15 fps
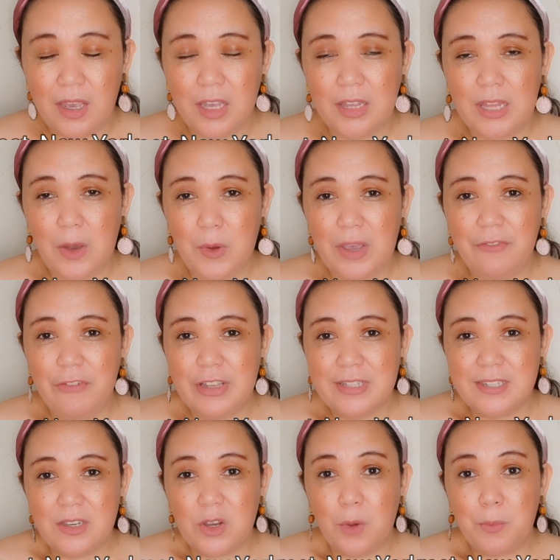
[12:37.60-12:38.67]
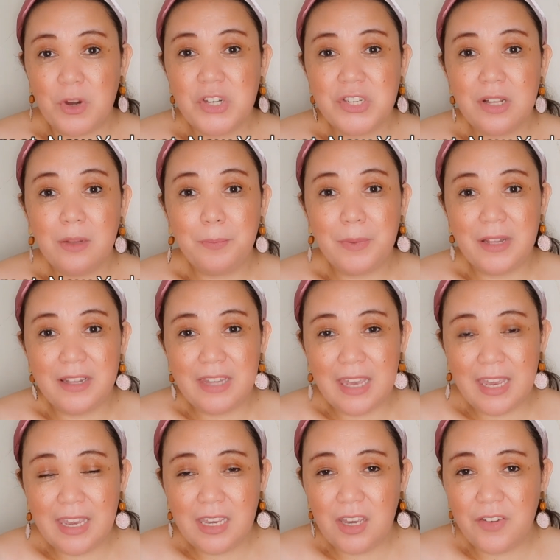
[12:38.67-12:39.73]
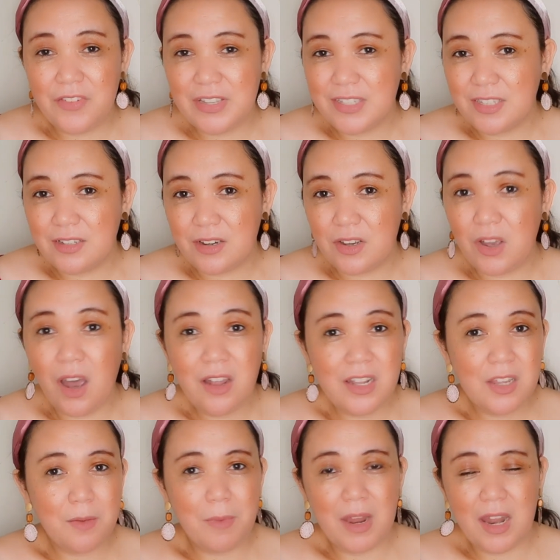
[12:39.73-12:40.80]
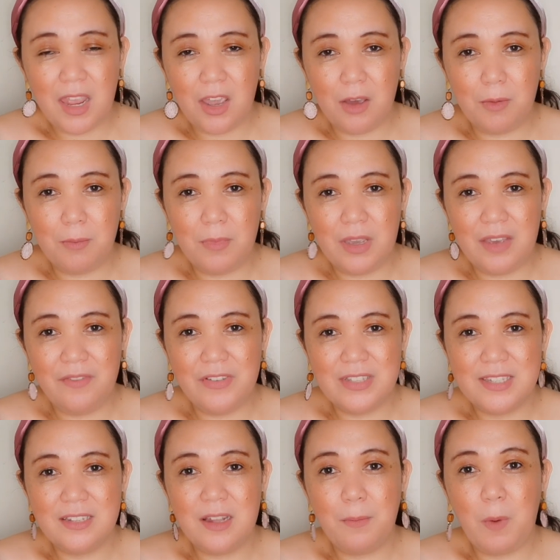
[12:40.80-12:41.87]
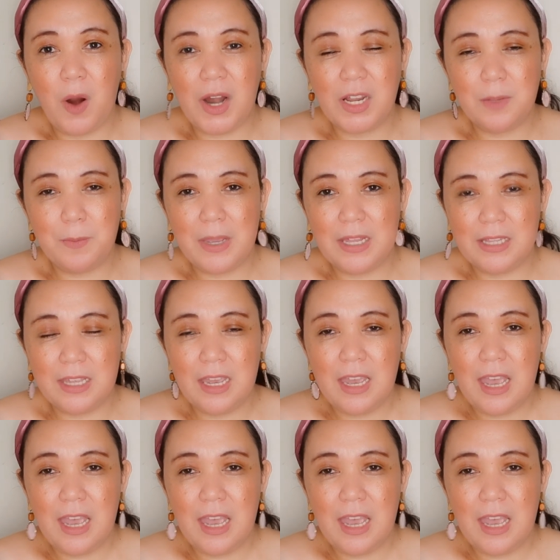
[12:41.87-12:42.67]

Now, if it's a commercial building, if it's a condominium, if it's an apartment,